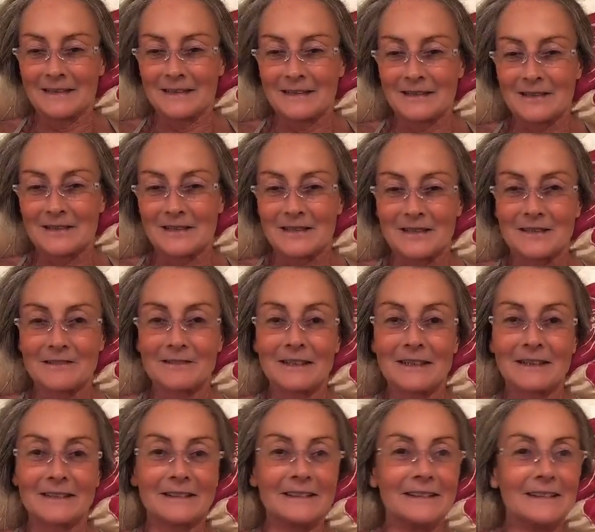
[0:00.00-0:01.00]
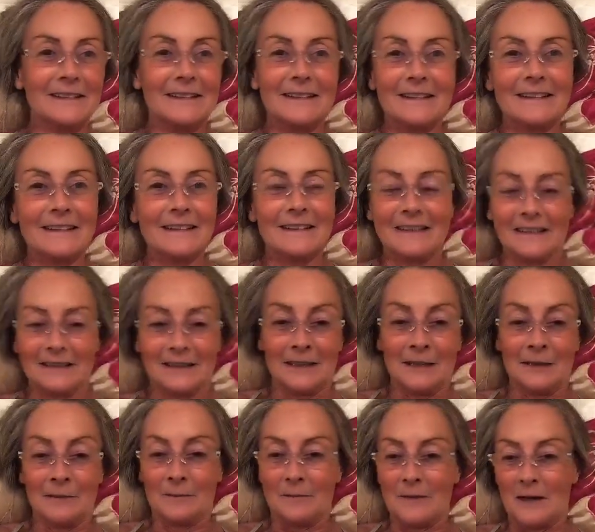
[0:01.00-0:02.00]
Sweet.
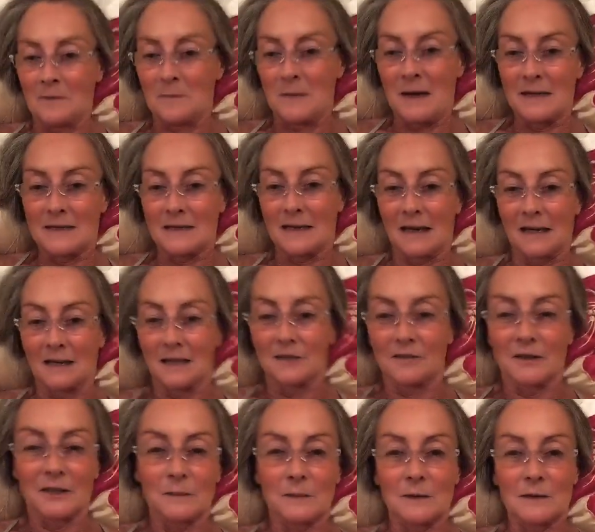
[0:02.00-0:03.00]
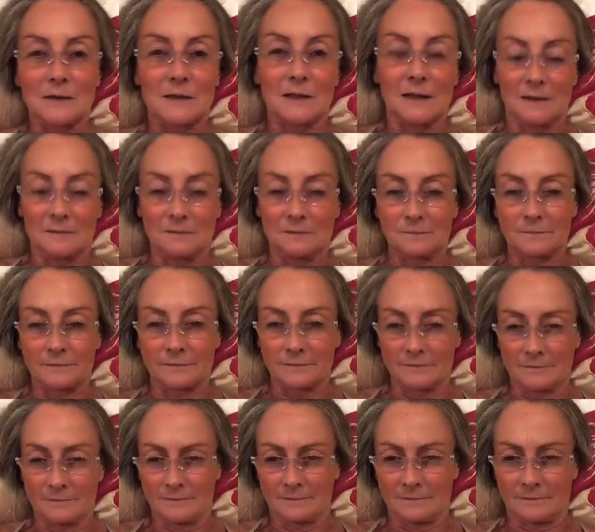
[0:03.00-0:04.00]
Amazing, I love animals, yeah.
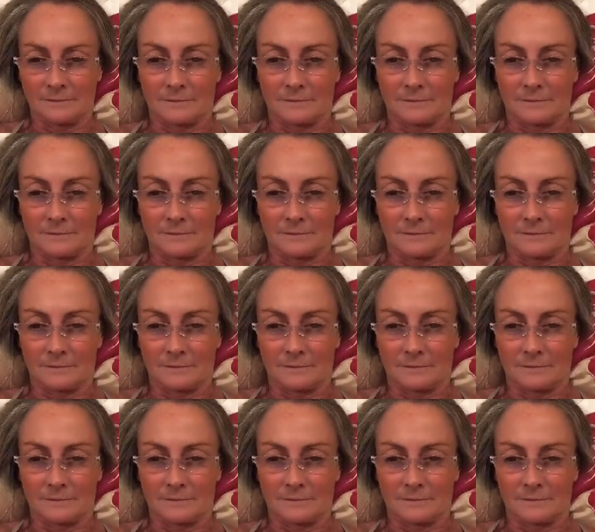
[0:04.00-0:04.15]
Love